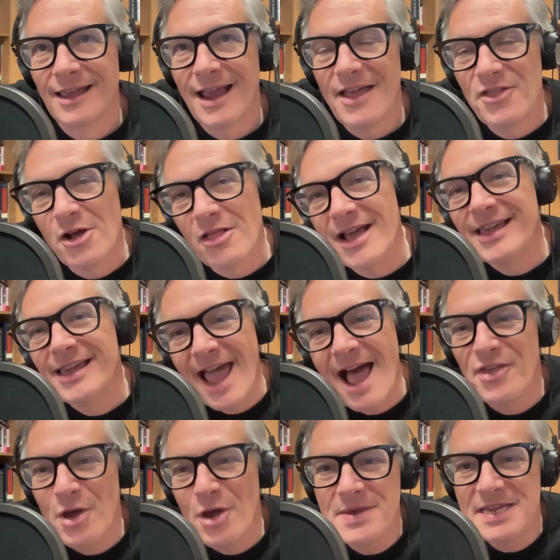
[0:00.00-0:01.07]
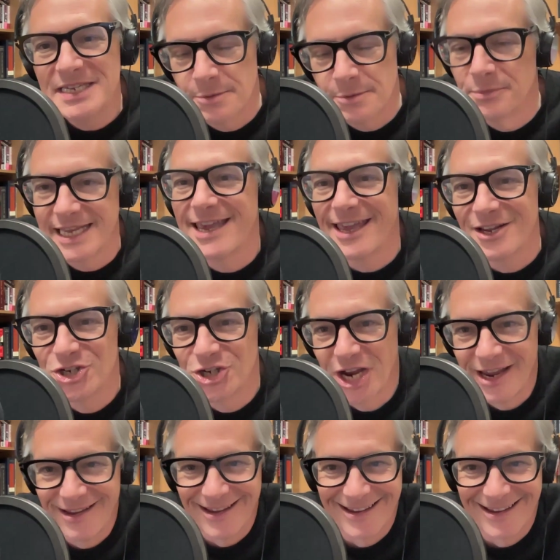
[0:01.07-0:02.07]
And they're like, yeah, there'll be some leakage.